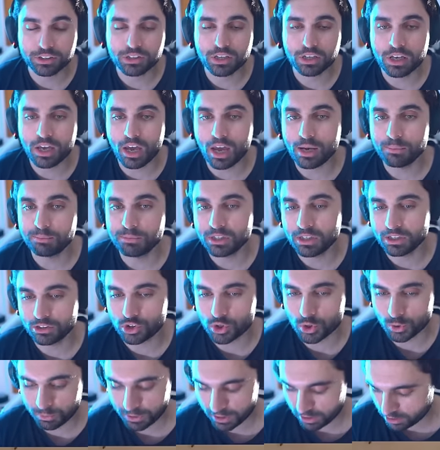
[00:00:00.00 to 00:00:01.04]
The game
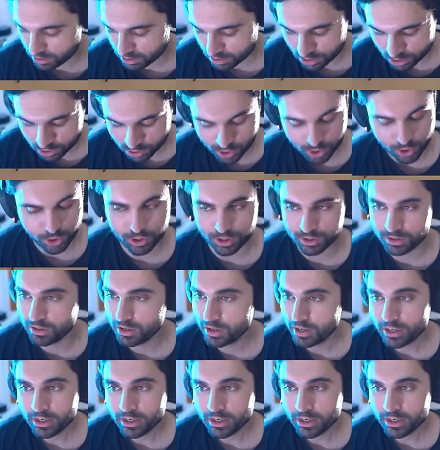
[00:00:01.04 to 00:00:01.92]
needs to be good